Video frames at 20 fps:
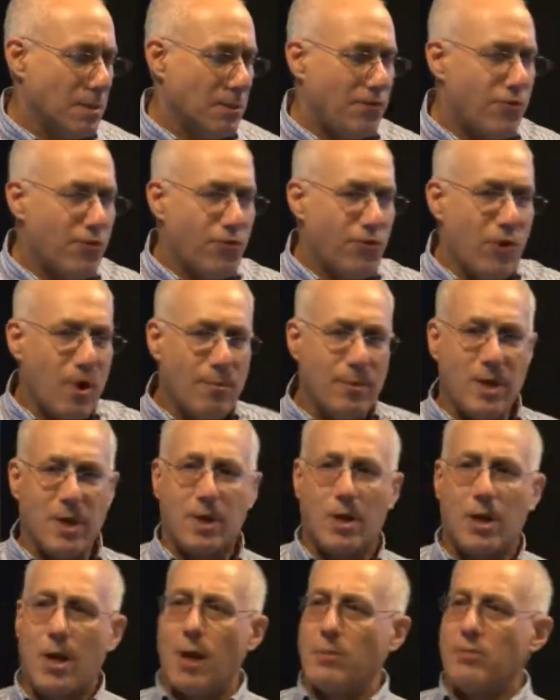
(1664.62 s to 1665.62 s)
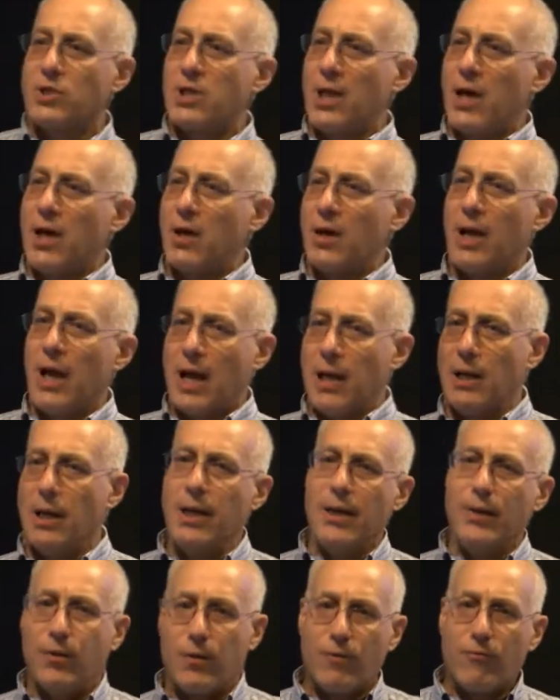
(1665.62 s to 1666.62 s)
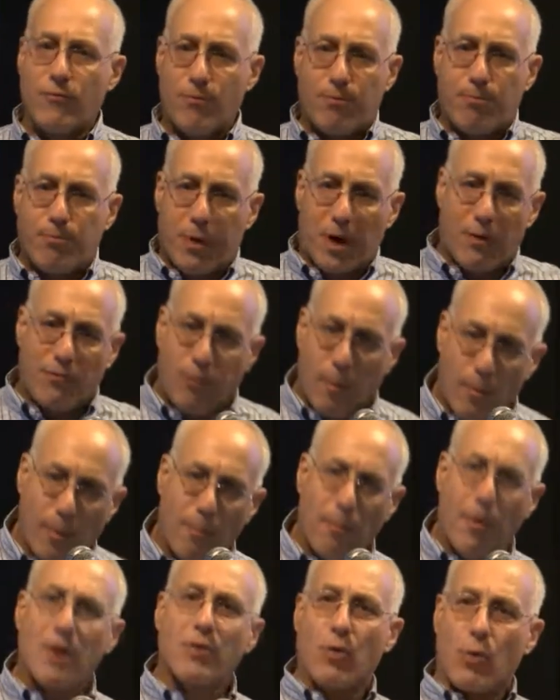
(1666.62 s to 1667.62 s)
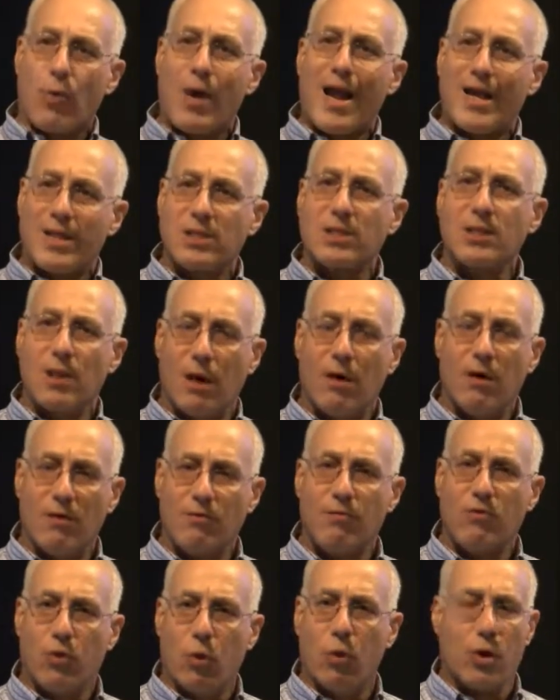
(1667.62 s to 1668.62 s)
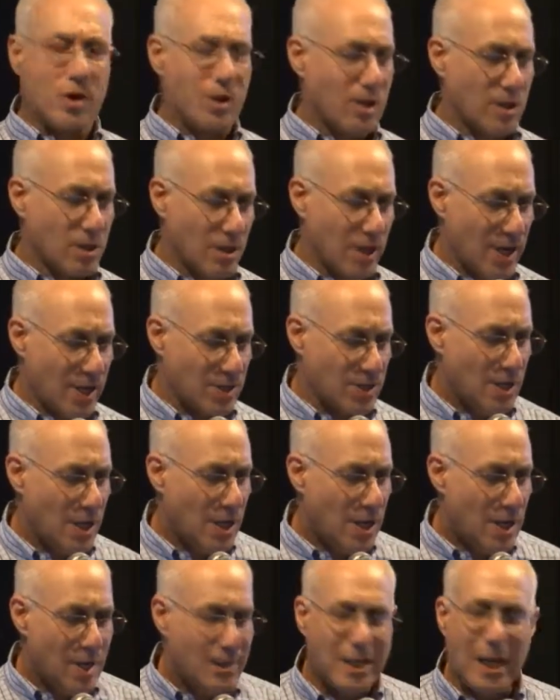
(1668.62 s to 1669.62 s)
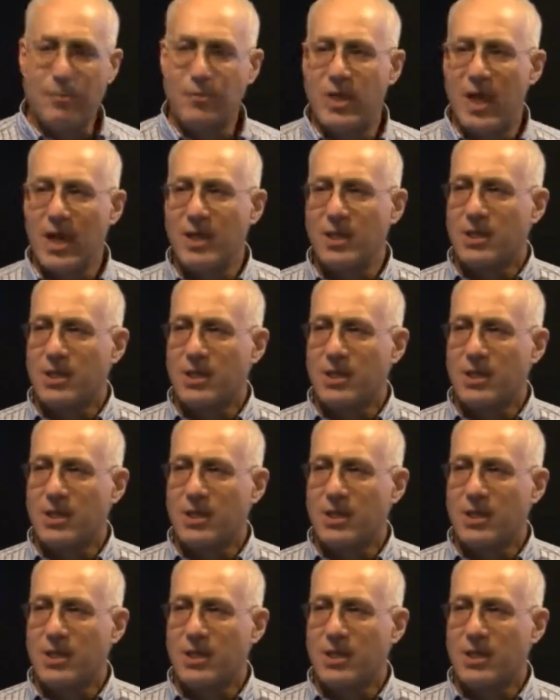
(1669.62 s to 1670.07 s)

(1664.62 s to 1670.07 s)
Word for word: from it comes out a leader, but from among the ranks of the working class, named Dennis